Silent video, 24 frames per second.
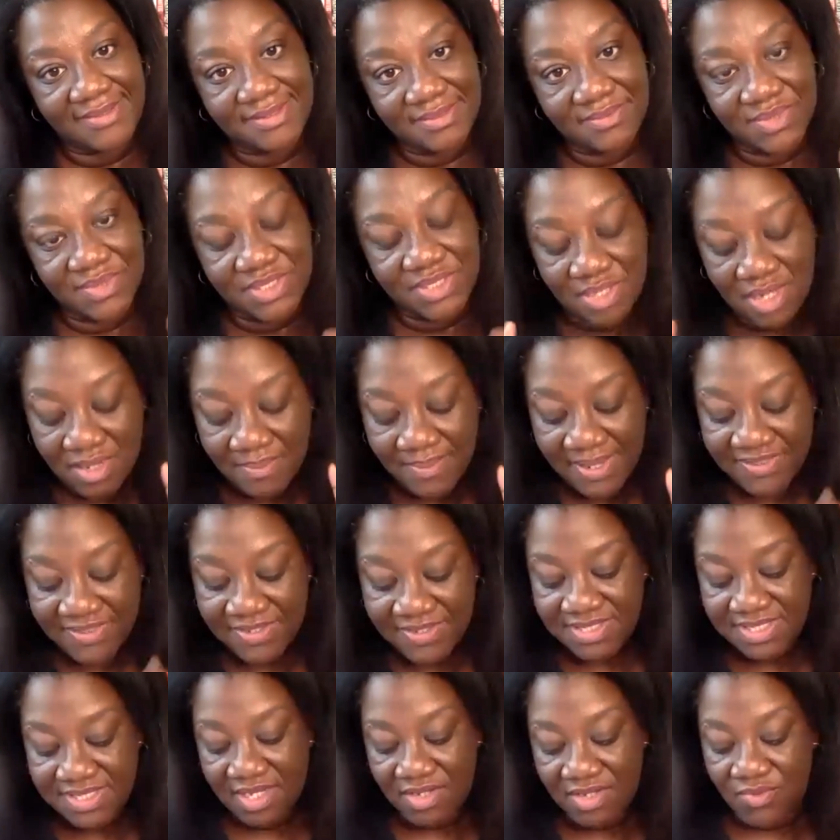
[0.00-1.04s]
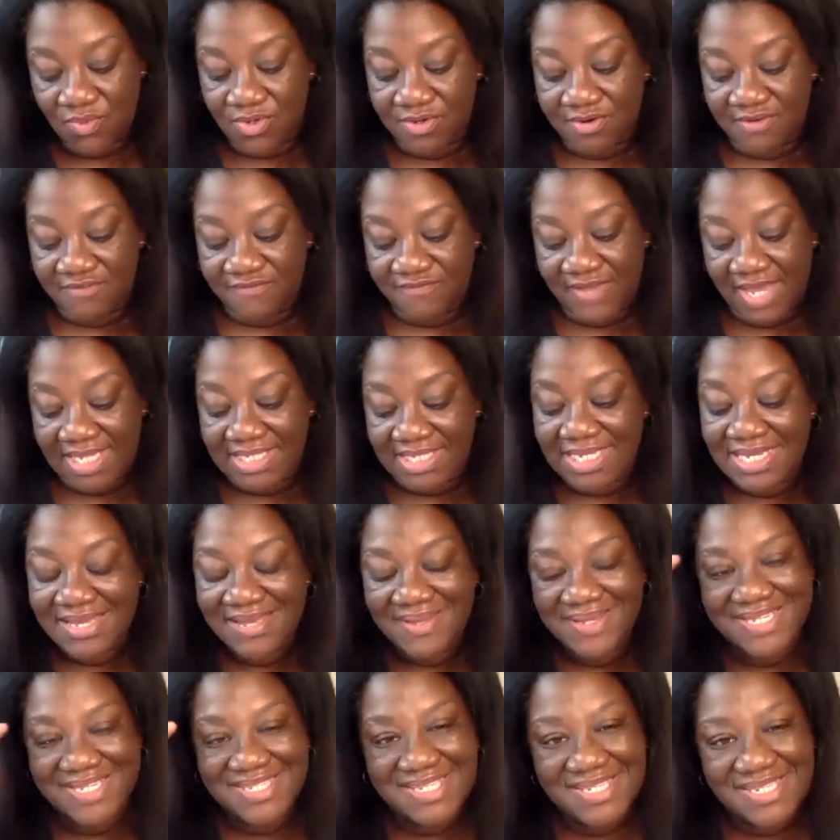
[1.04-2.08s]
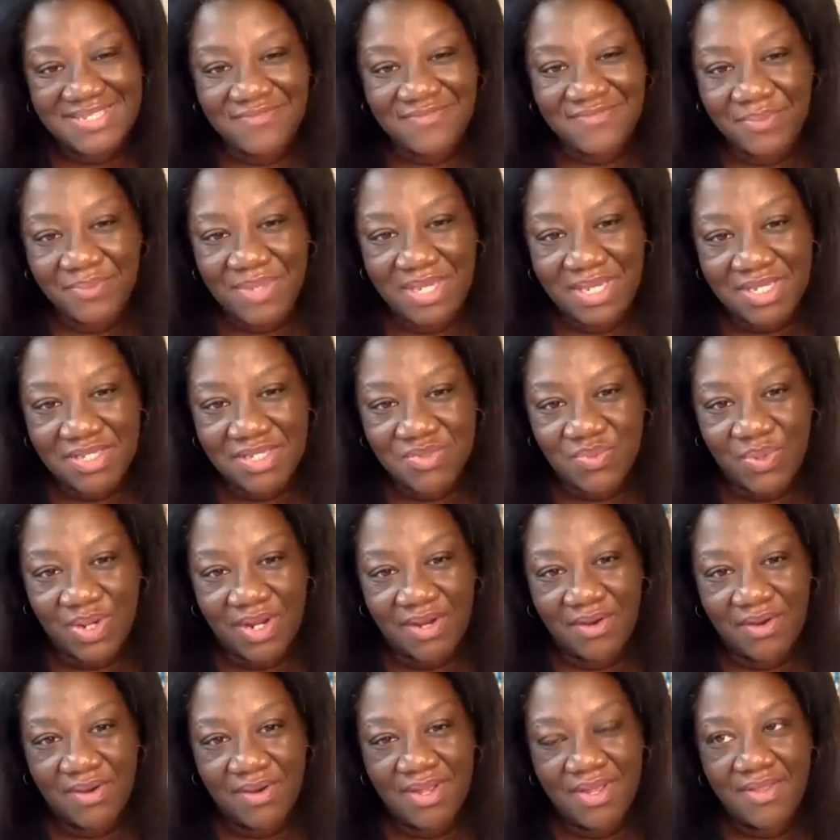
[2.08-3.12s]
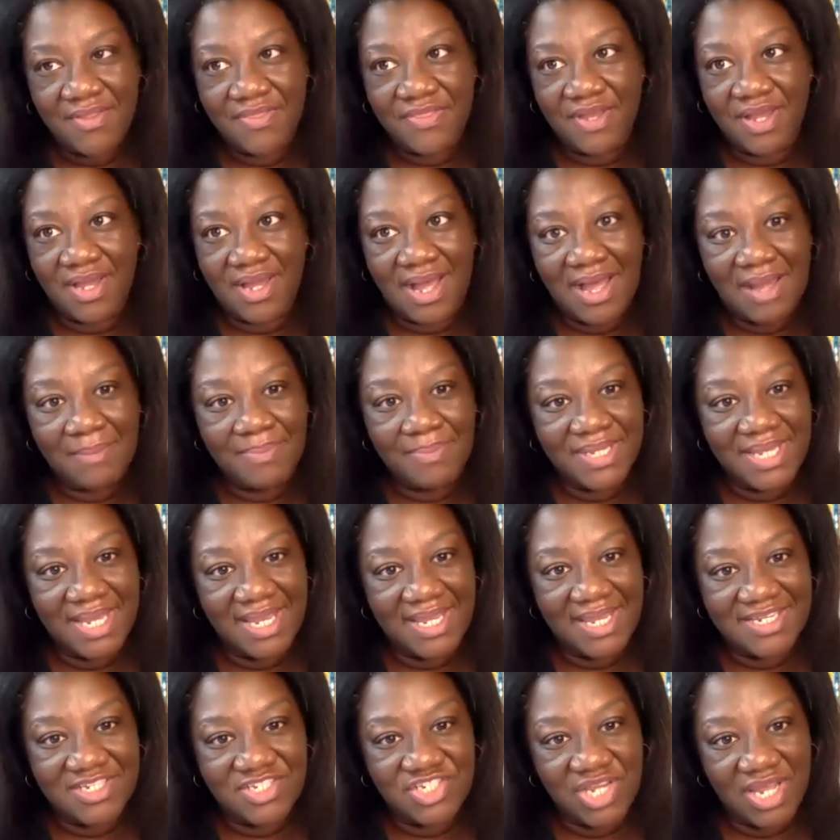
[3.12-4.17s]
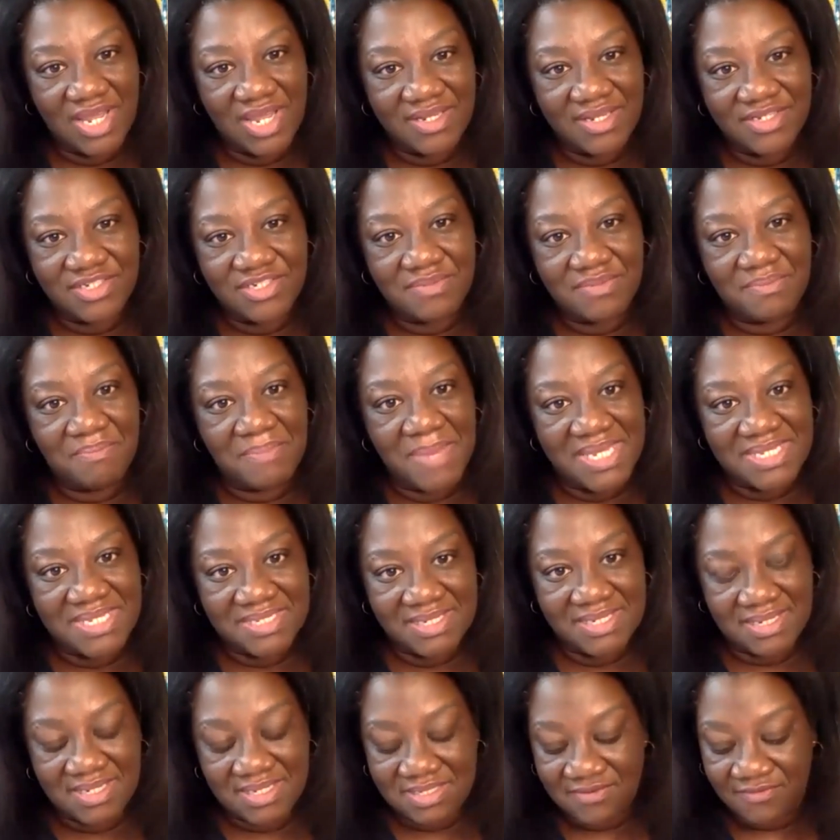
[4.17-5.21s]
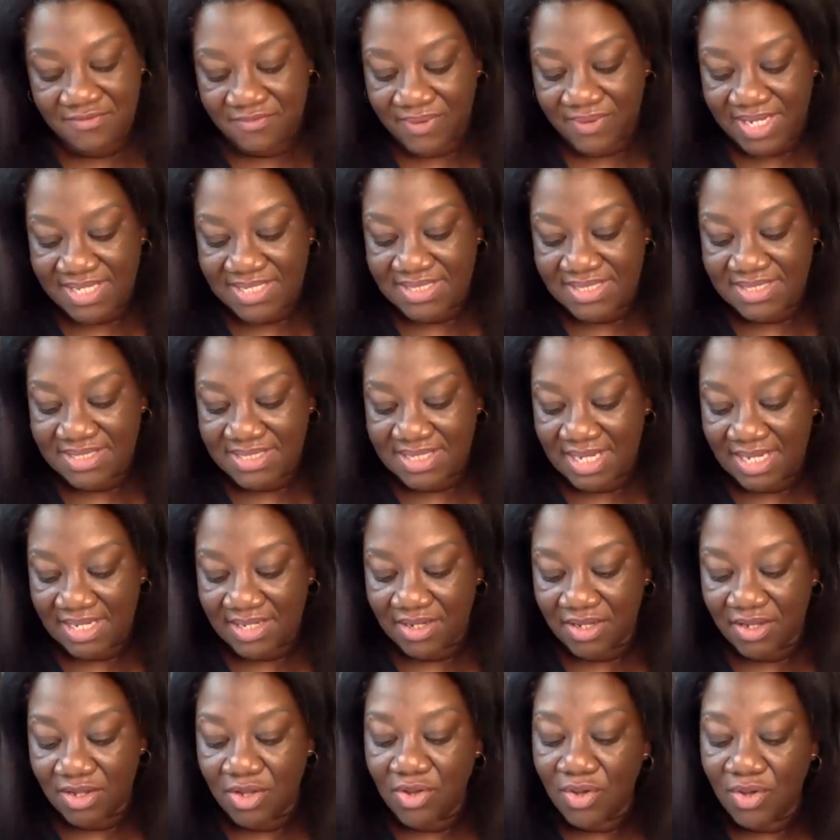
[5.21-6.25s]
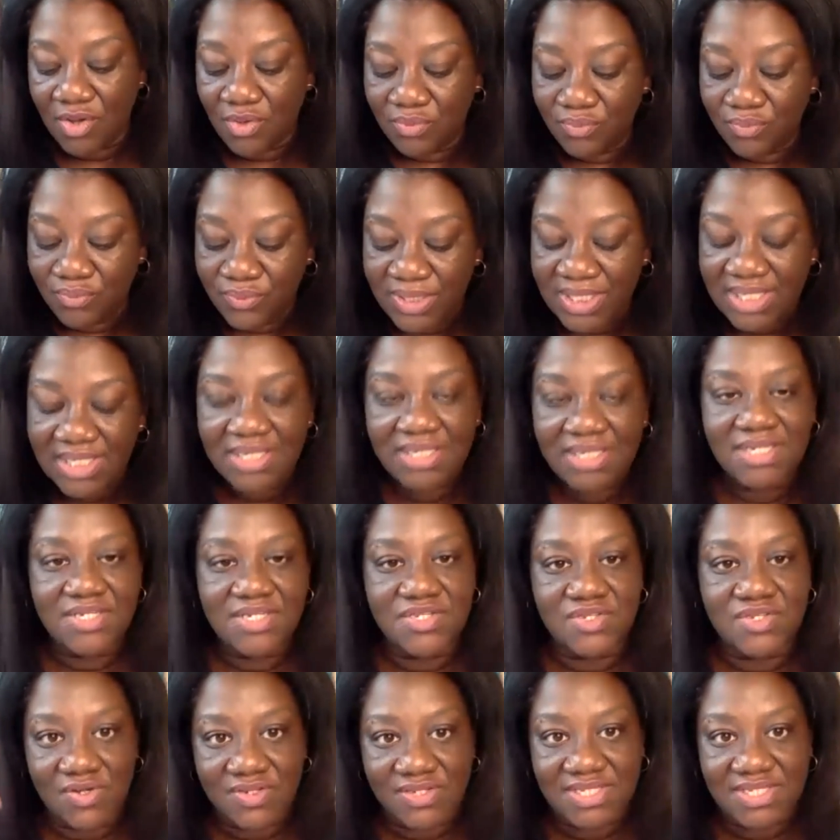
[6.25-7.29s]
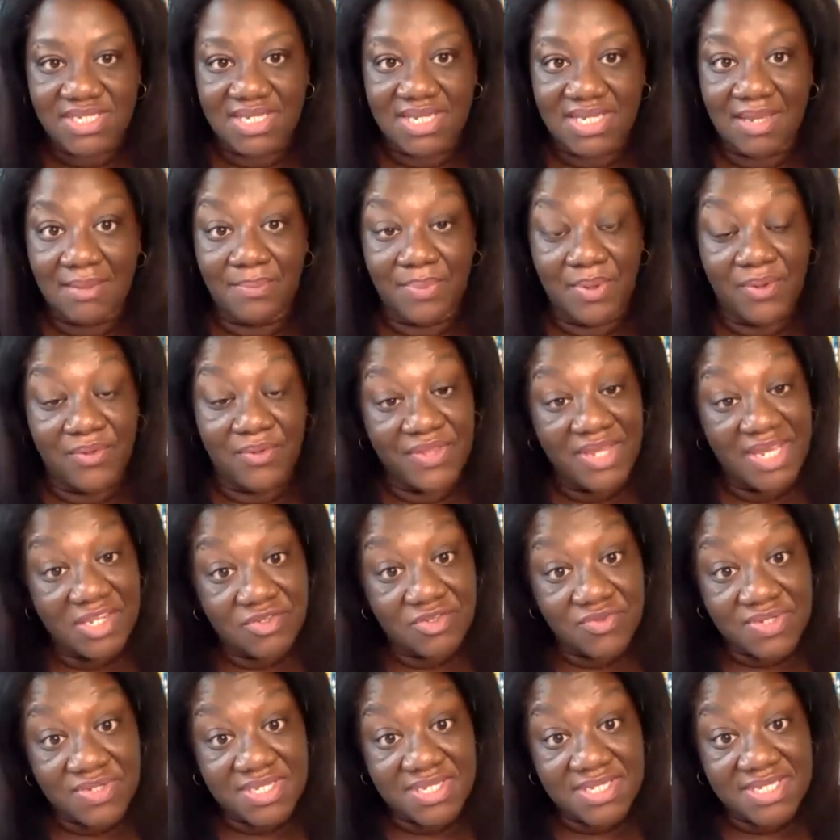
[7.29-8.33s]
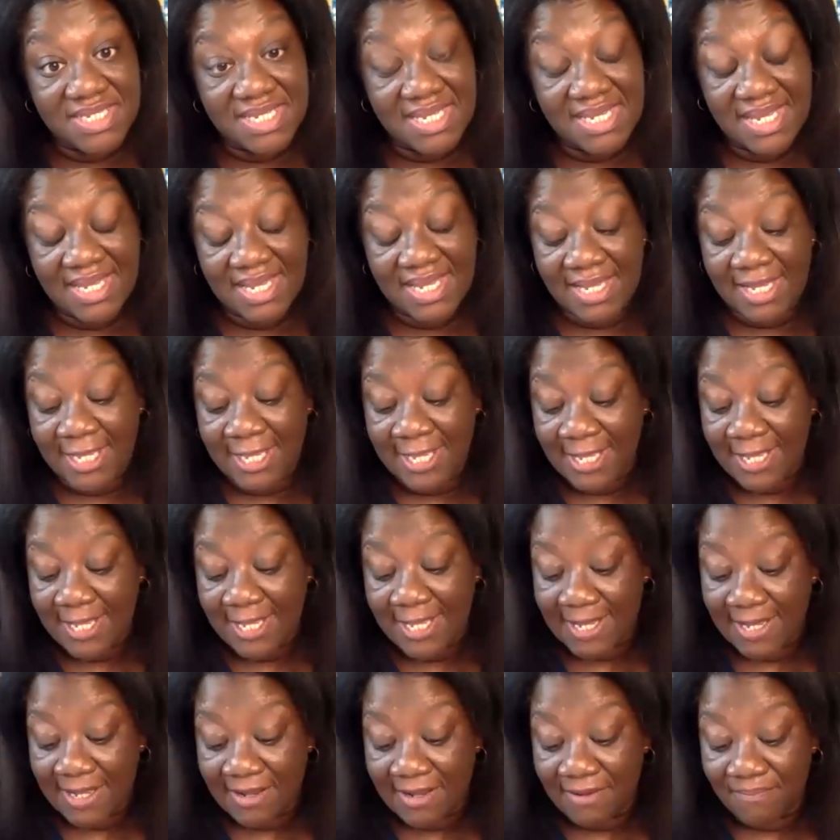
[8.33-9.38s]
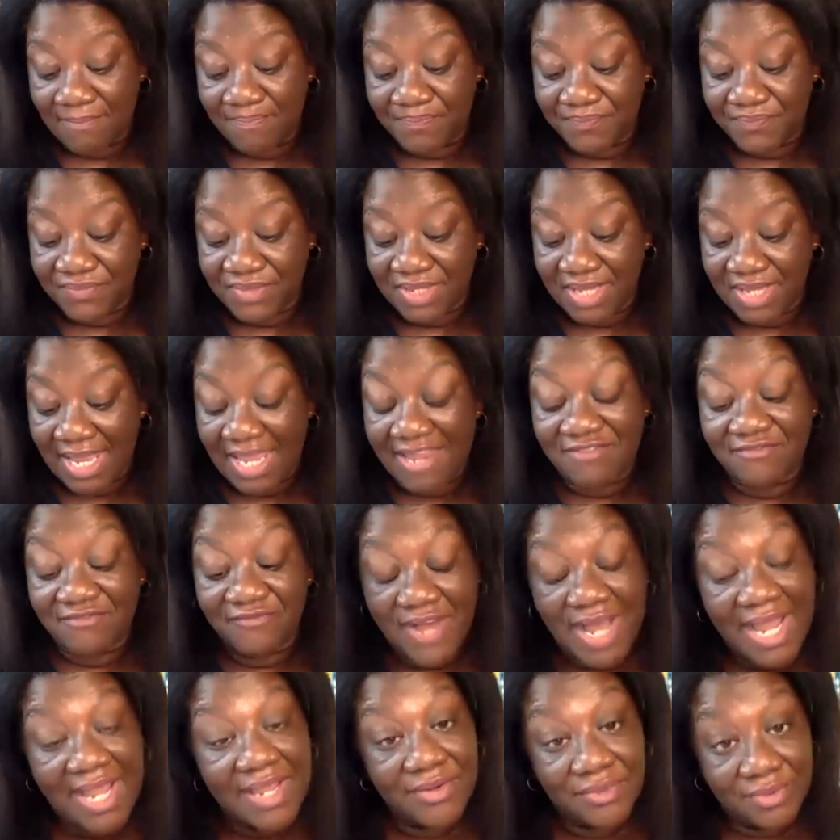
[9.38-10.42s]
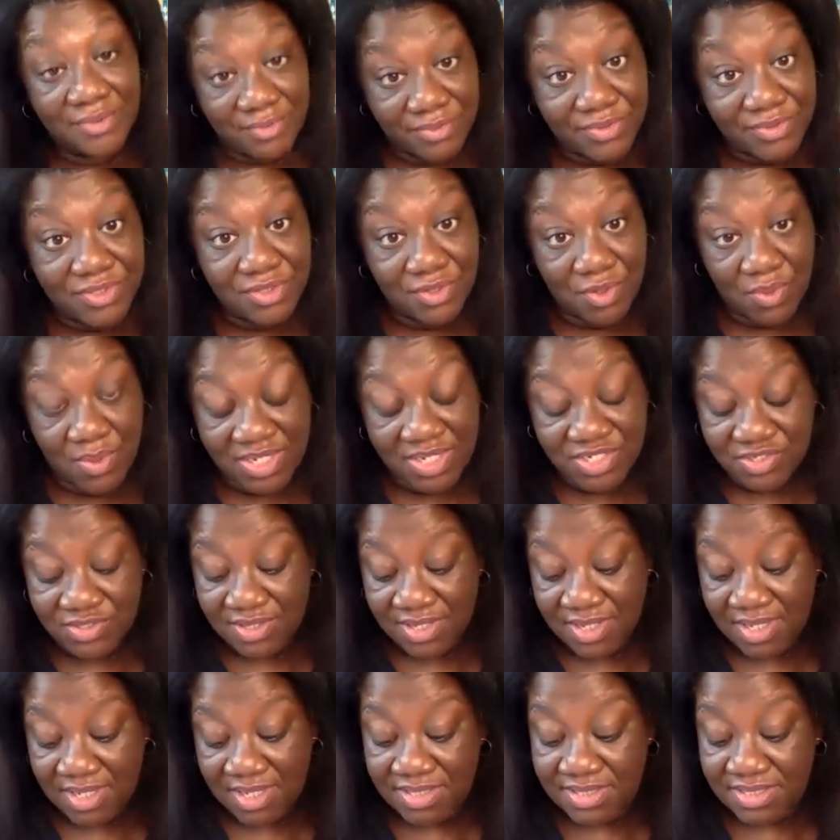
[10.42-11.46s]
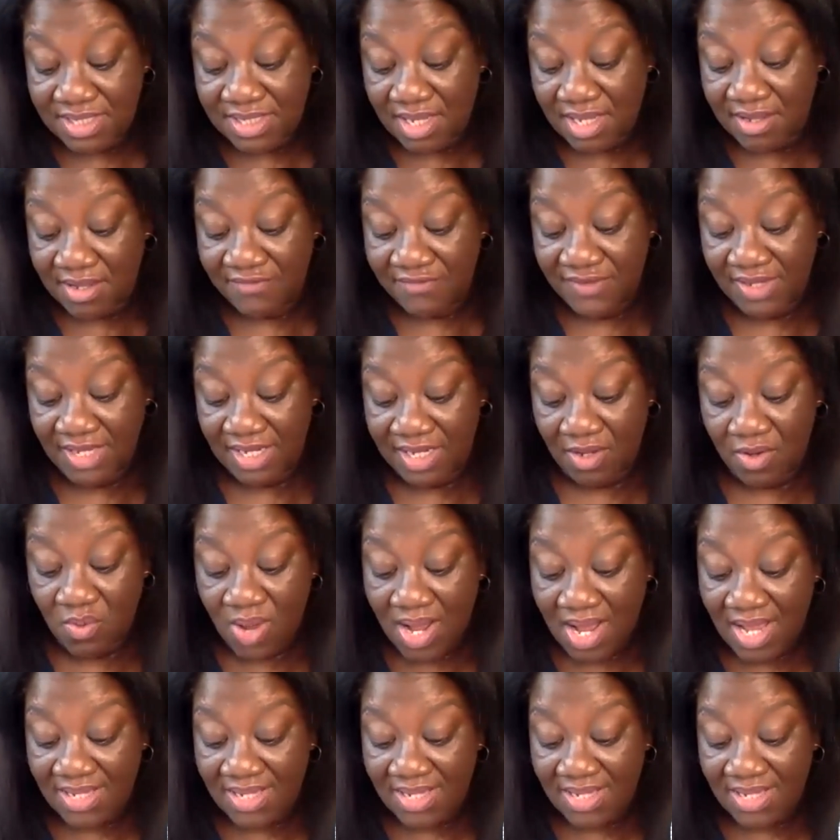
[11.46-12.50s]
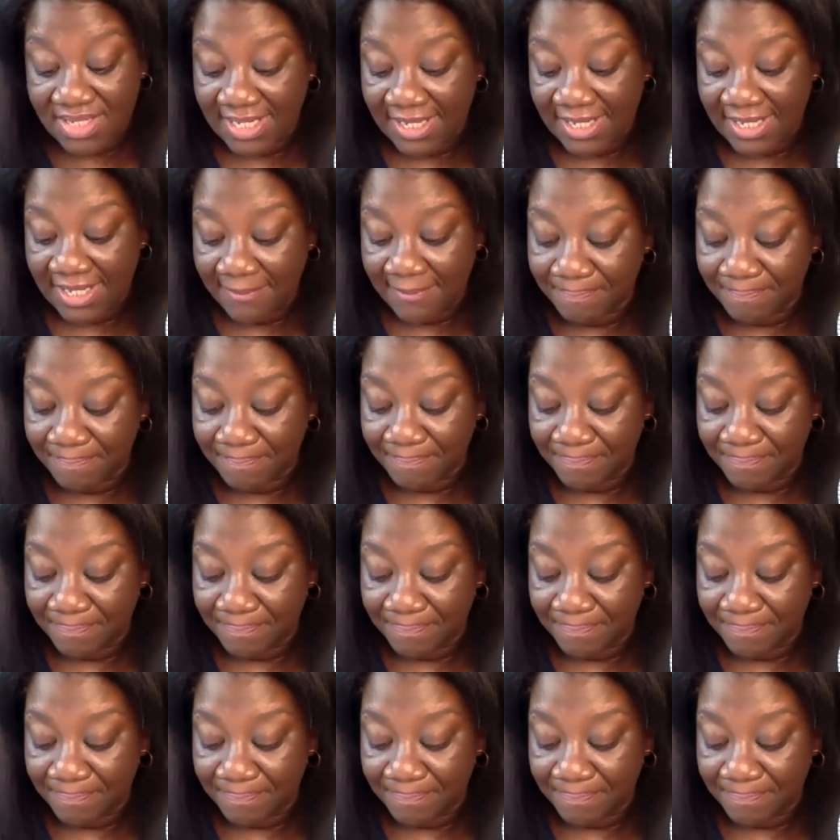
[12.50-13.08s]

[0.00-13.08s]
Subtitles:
I'm going to talk about the second order effect, because this for me is where the complicated challenge and messiness of race and data really starts to get both interesting and vital to questions of inequality.